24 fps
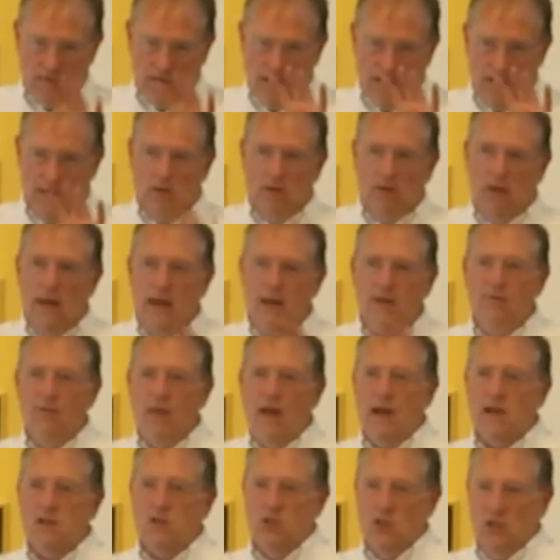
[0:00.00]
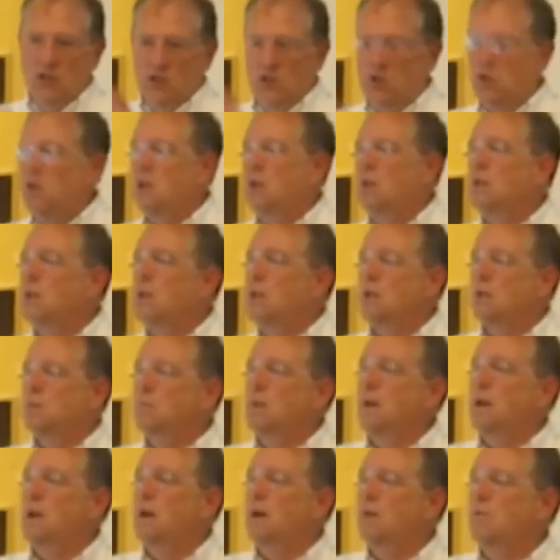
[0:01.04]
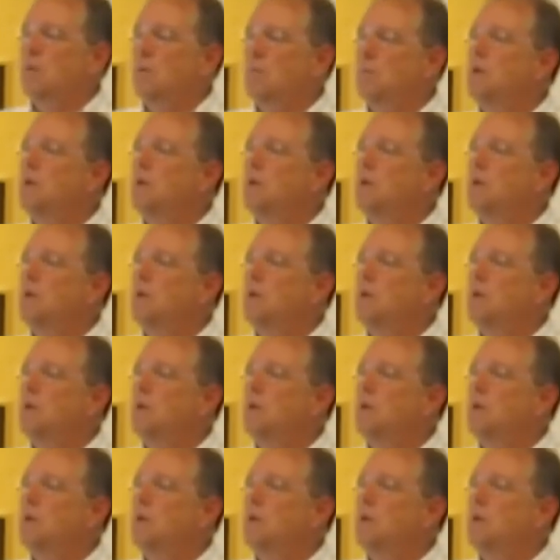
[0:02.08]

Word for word: They delayed vaccines and didn't get admitted.